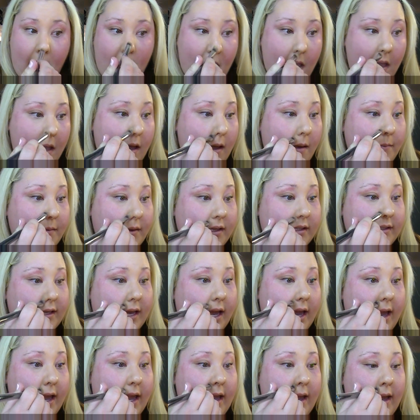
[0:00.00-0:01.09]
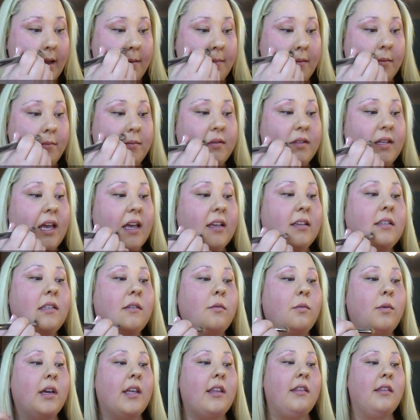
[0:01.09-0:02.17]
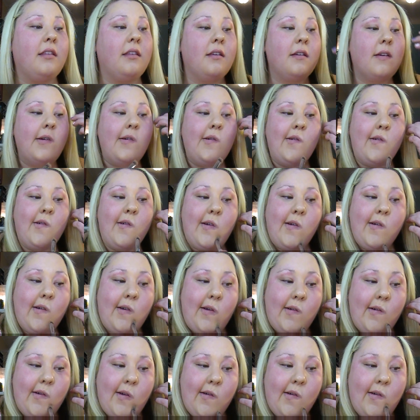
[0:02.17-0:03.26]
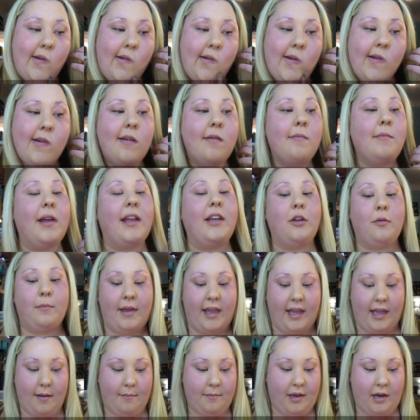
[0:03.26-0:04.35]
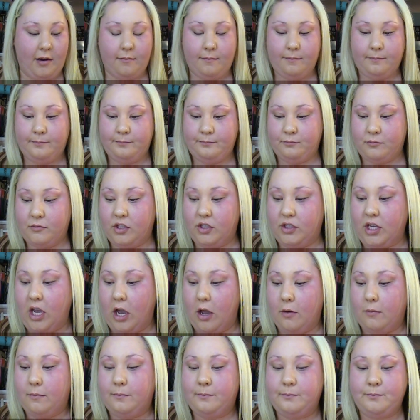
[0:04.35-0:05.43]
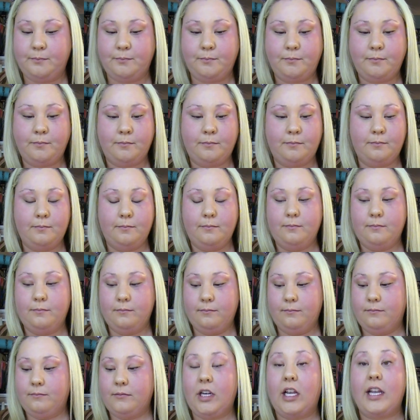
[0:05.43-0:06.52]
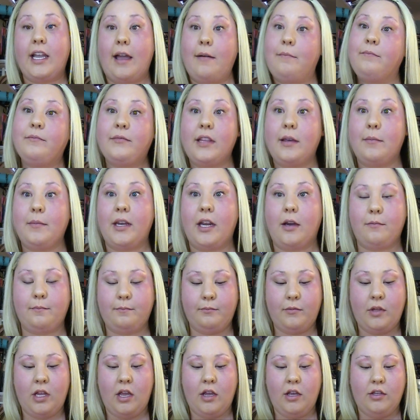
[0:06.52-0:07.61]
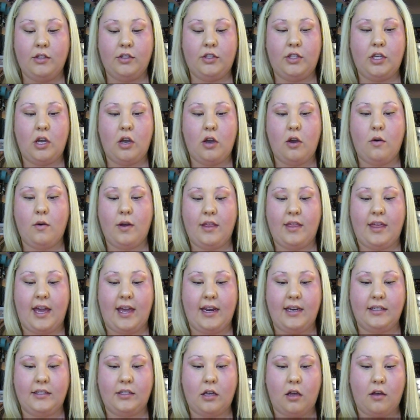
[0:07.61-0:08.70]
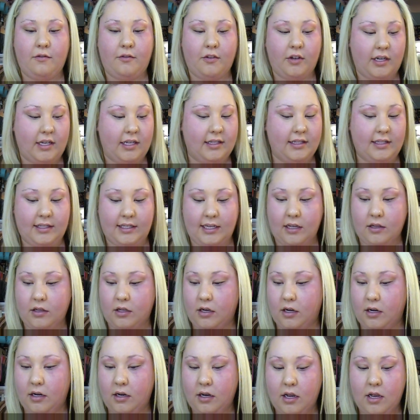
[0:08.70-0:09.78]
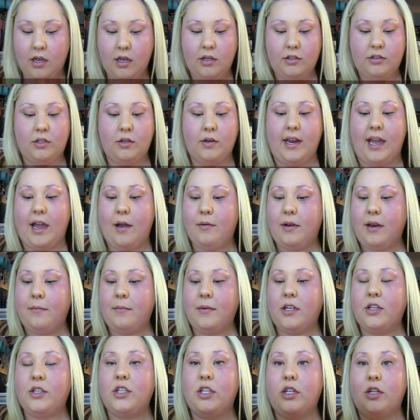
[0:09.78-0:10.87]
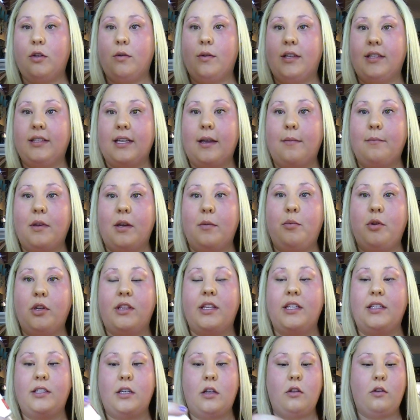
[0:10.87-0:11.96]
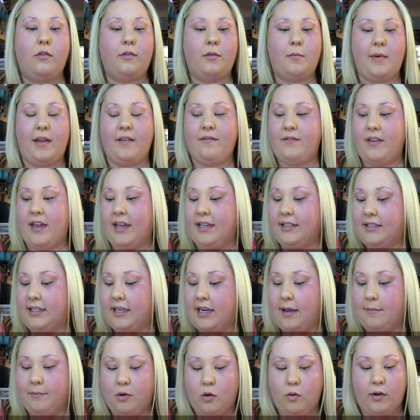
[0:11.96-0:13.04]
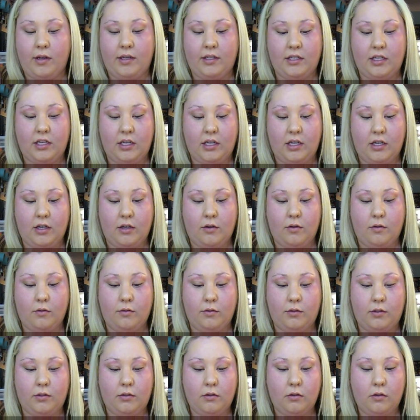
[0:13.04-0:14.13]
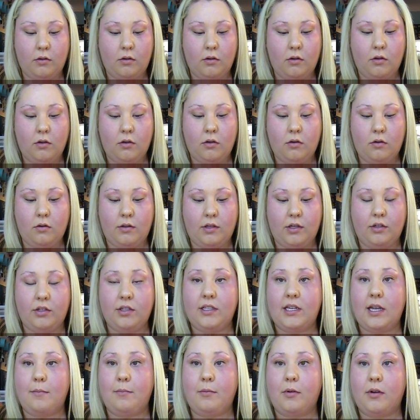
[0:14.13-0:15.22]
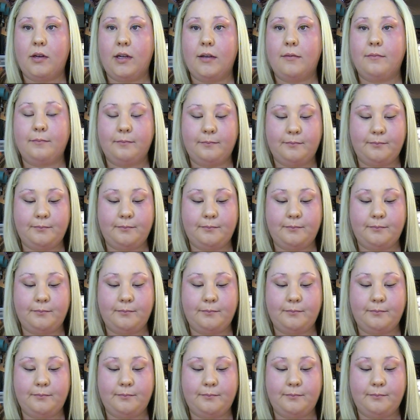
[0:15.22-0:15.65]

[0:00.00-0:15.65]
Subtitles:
because I am obsessed with my new makeup mirror. So, yeah, let me know. So, that is all for concealer. So now what I'm going to do is I'm going to put this all over my face, and I'm going to use, oh, there's tape on it.